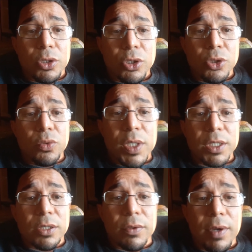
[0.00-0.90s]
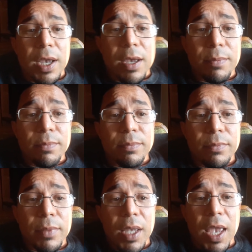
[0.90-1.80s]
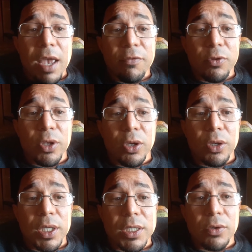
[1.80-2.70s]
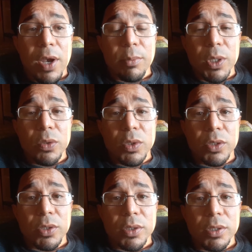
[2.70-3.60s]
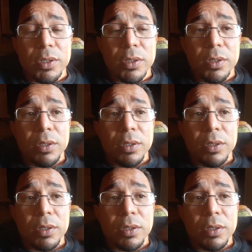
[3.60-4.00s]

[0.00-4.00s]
to Instagram and for the Instagram users,